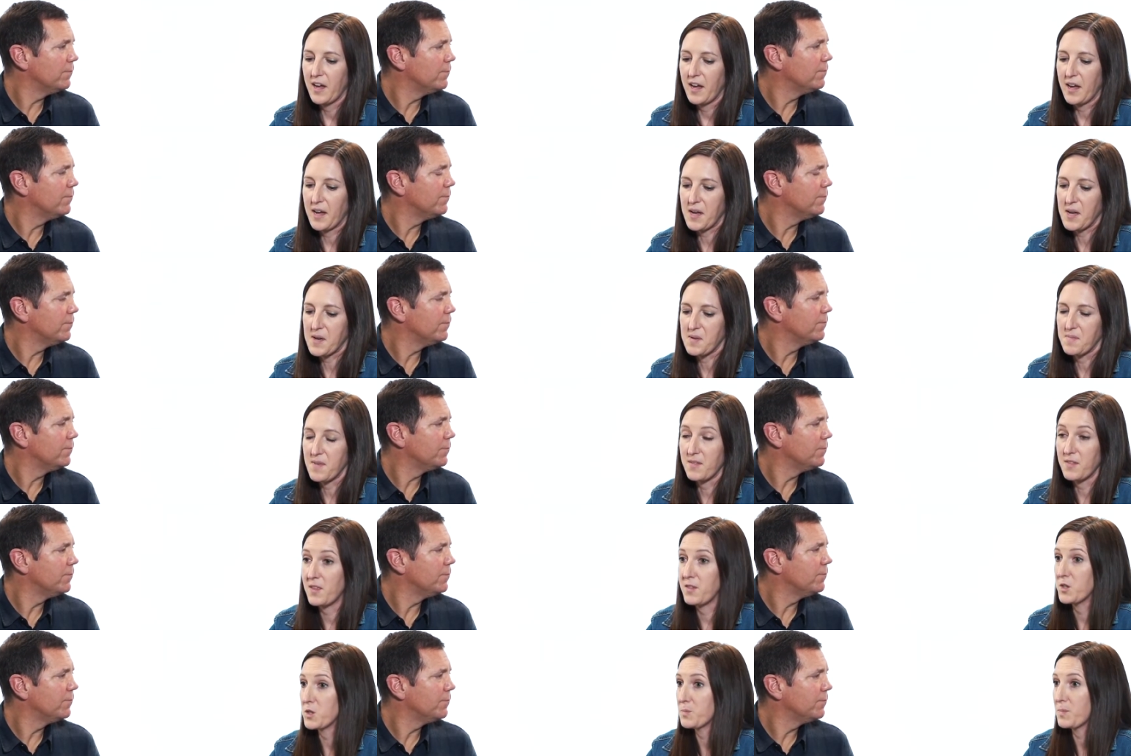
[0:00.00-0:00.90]
Speaker 1: Um, and
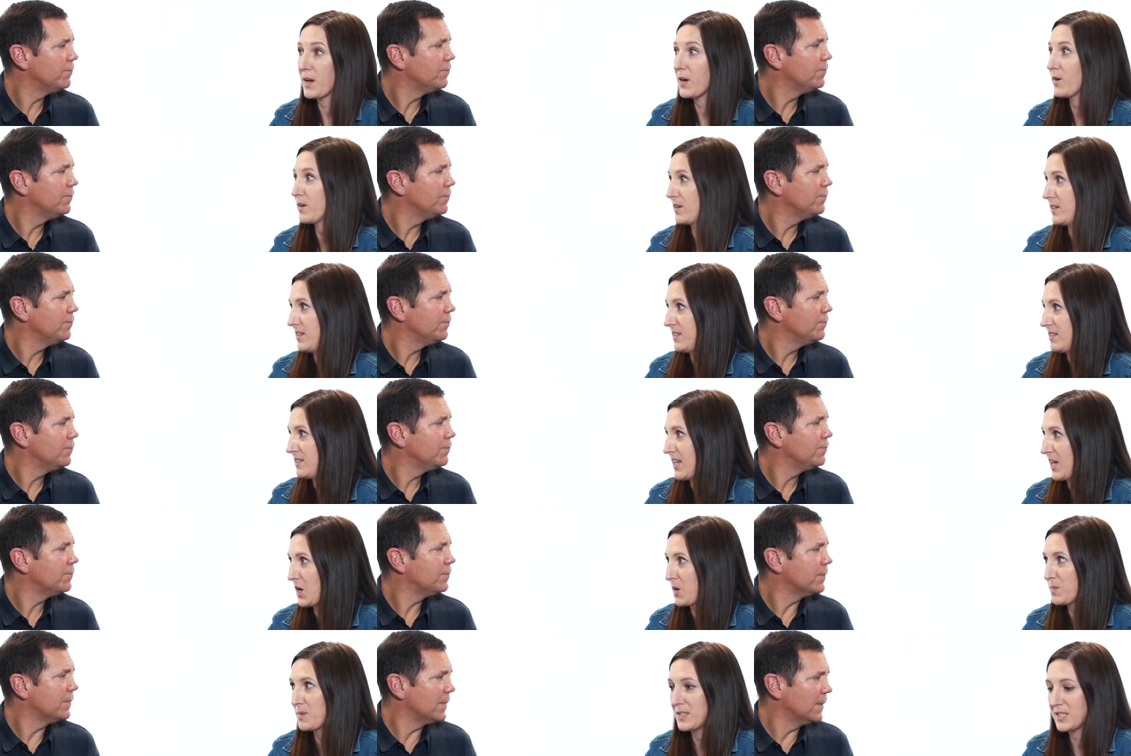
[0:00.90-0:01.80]
then there's parenthood. That
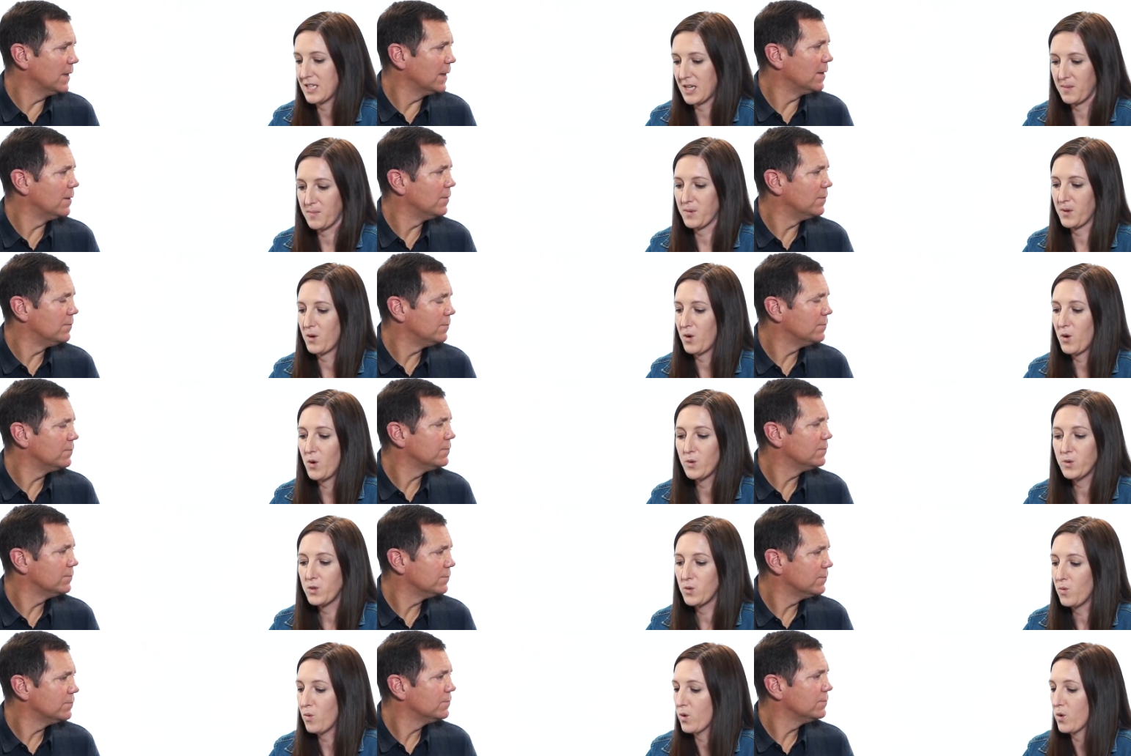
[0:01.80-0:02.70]
opens yeah. up a whole
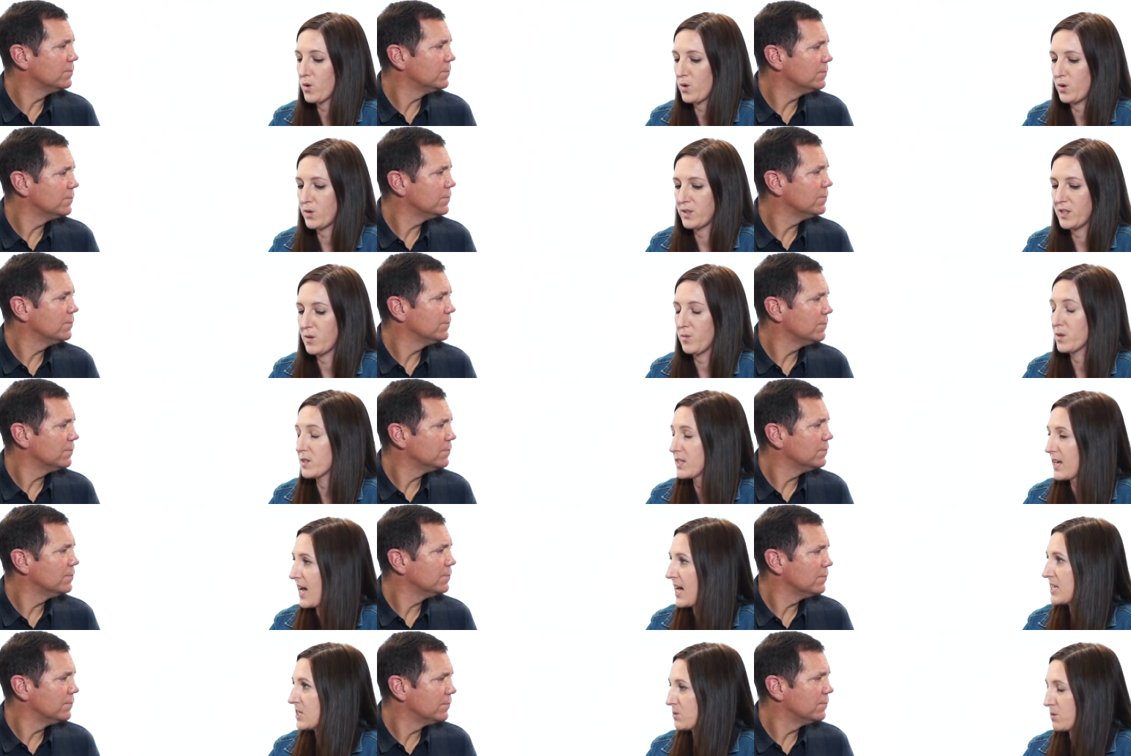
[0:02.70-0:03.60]
new world that we're
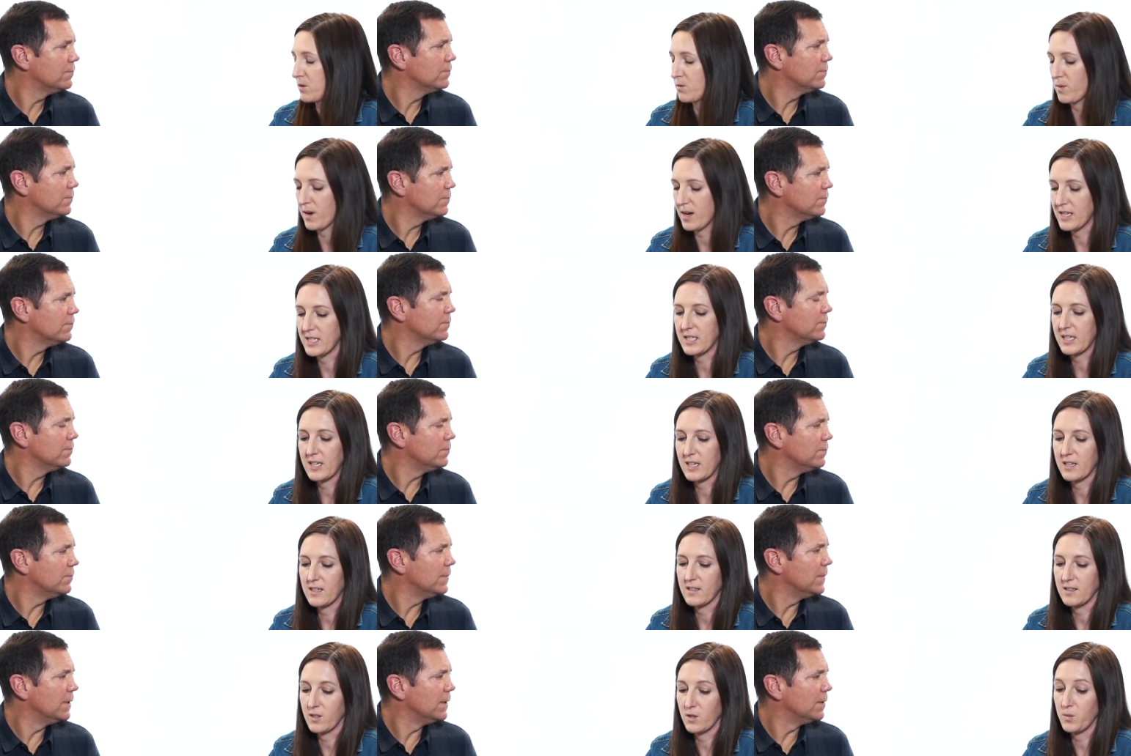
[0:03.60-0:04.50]
tasked with
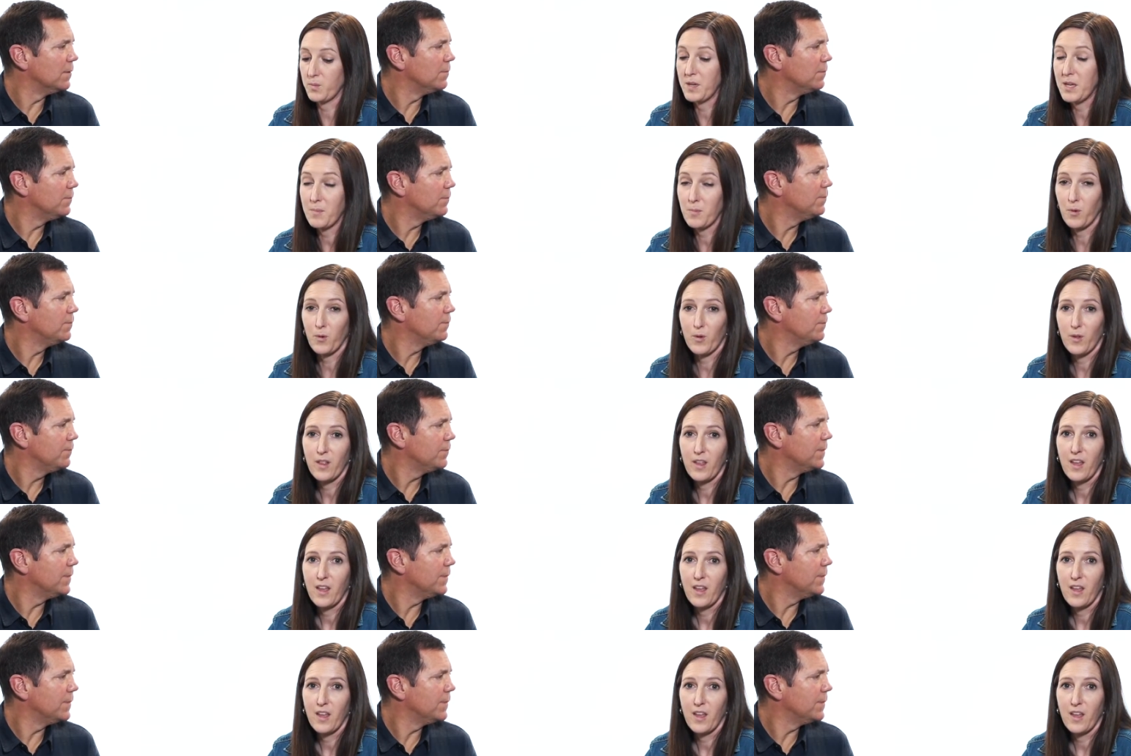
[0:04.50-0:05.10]
raising yeah. little people.